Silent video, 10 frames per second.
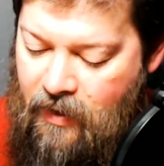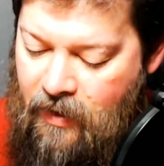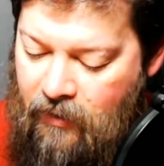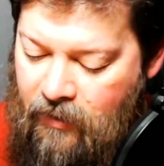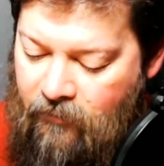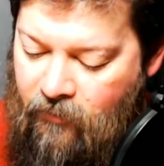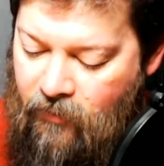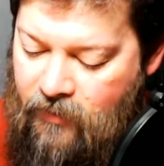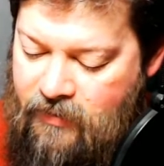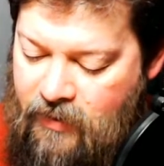and led
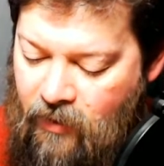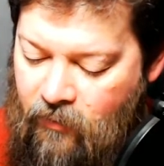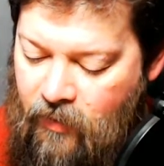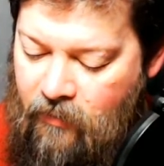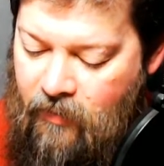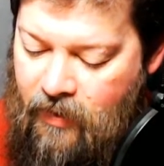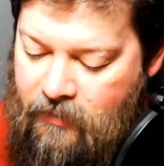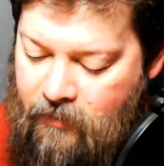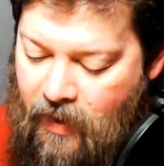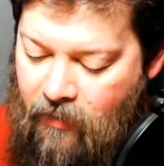forth the south wind by
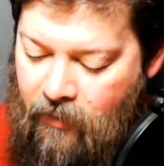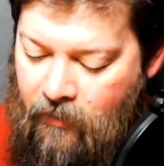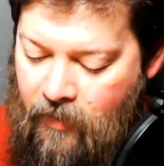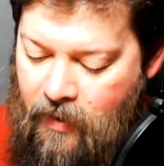His power.